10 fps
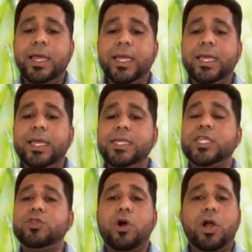he
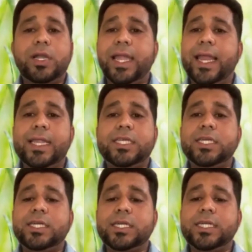is not
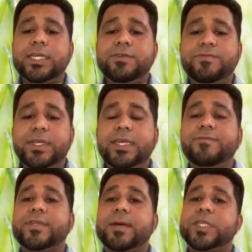negligent even
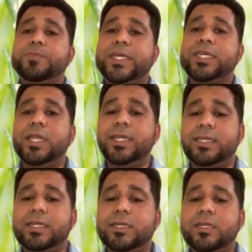if some
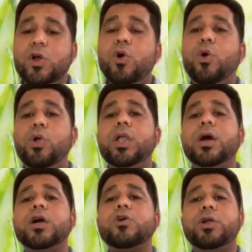specialists hold
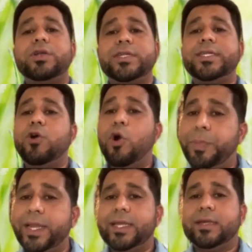a contrary
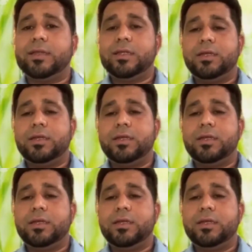opinion.